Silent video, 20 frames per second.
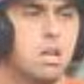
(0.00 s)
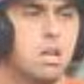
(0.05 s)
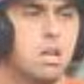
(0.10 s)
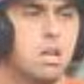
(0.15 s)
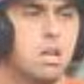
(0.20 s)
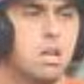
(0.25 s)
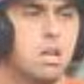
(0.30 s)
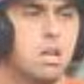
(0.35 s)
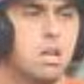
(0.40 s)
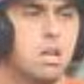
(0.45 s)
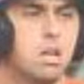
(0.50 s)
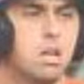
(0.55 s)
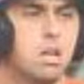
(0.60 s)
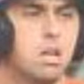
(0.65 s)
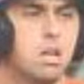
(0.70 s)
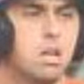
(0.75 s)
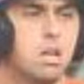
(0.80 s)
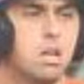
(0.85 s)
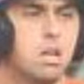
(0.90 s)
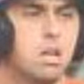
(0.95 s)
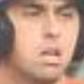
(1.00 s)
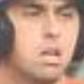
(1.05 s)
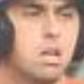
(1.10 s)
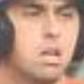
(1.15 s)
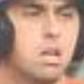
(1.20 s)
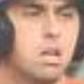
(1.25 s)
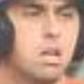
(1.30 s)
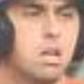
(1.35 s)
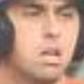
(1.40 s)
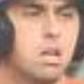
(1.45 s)

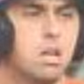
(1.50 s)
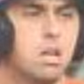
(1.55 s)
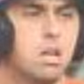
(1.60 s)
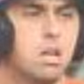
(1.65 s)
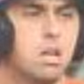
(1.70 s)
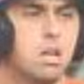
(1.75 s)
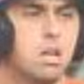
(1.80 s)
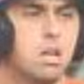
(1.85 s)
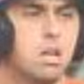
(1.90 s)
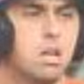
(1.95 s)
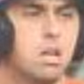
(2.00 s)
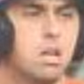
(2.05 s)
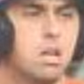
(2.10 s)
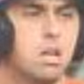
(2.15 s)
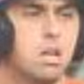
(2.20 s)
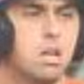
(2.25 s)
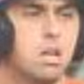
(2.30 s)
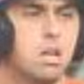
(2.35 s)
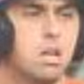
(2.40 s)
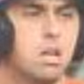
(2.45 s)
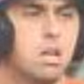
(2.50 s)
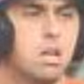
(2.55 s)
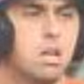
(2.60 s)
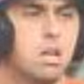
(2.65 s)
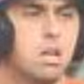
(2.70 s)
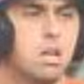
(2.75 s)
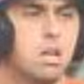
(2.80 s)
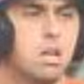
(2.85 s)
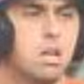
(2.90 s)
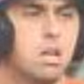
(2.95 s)

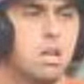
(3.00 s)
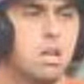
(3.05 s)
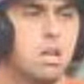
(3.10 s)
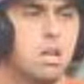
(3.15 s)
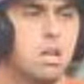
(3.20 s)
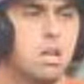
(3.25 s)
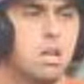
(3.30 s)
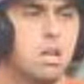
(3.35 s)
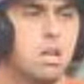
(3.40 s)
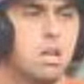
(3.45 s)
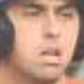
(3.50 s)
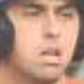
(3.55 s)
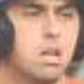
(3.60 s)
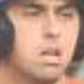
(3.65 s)
[no speech]